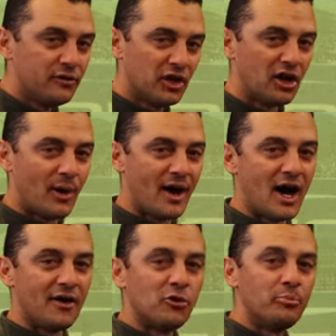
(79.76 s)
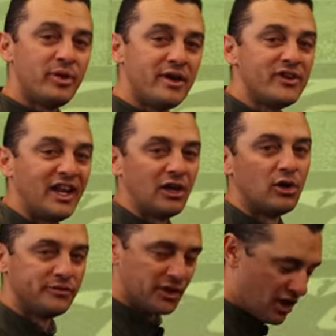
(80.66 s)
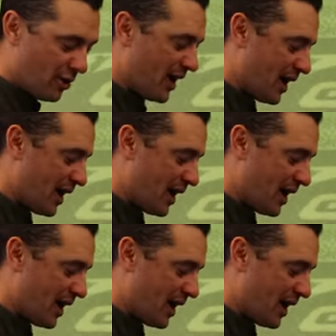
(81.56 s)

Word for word: of the lower half or pivoting of the lower